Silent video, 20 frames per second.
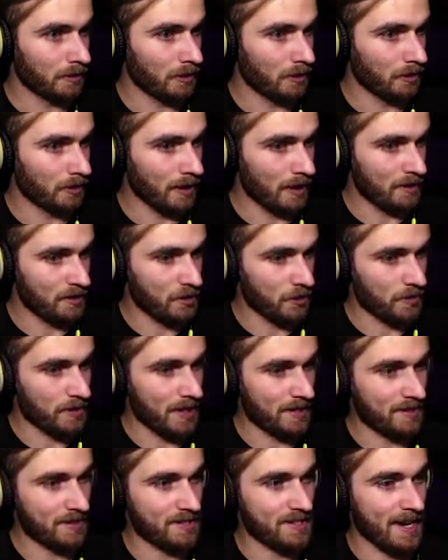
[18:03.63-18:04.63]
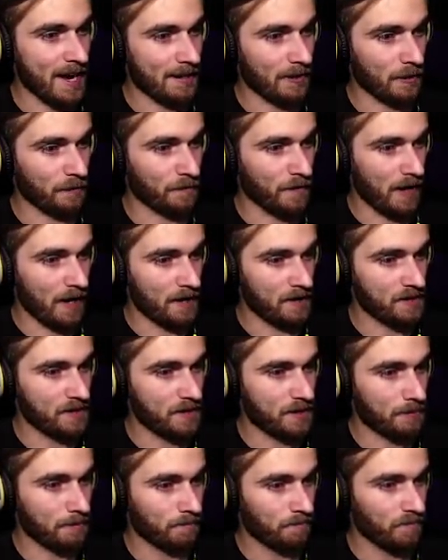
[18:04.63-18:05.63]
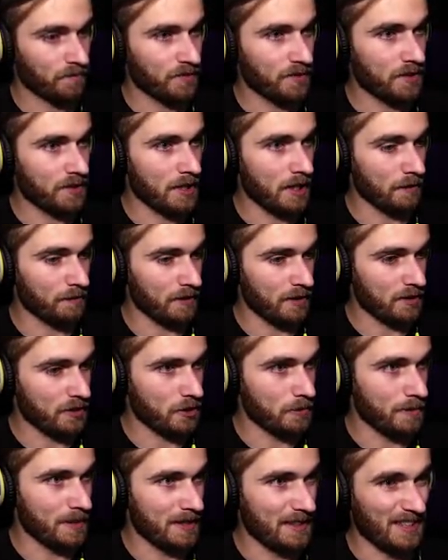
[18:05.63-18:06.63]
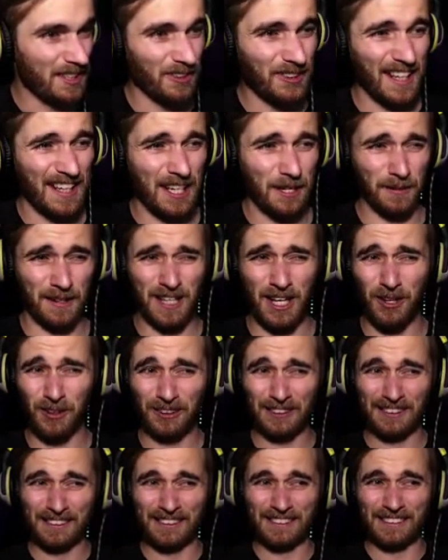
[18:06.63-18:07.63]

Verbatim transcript: Okay, so it takes a sacrifice. Give it to me. Okay, here we go.